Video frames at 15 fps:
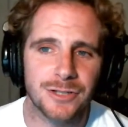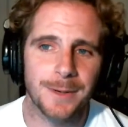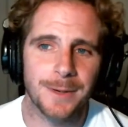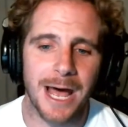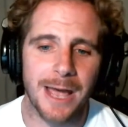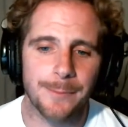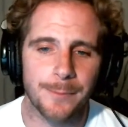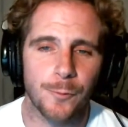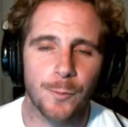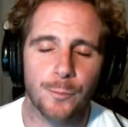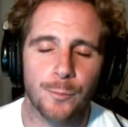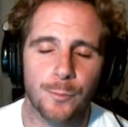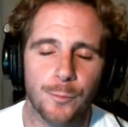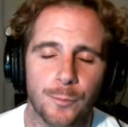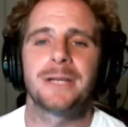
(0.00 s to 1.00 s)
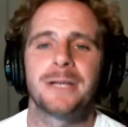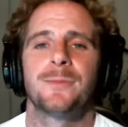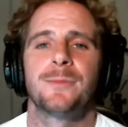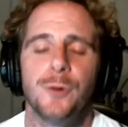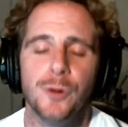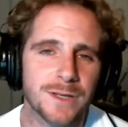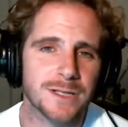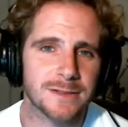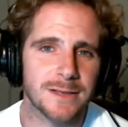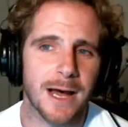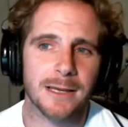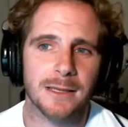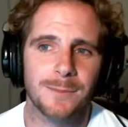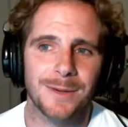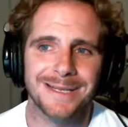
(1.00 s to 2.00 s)
Jim and I will probably remove this
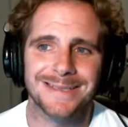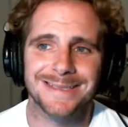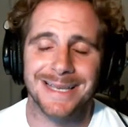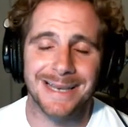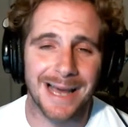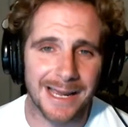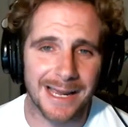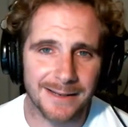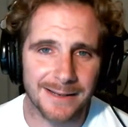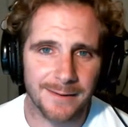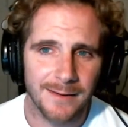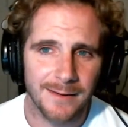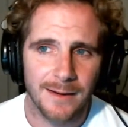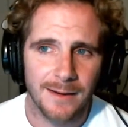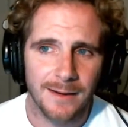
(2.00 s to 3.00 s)
document tonight.